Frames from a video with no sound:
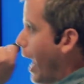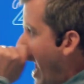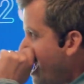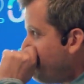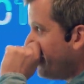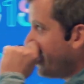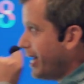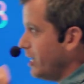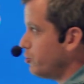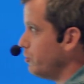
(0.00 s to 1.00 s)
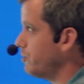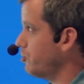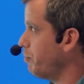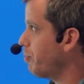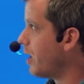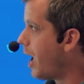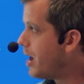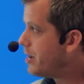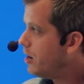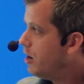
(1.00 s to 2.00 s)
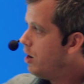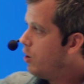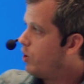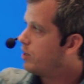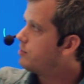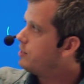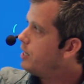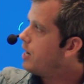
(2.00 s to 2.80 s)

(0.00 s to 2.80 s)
hyper casual supply, we are seeing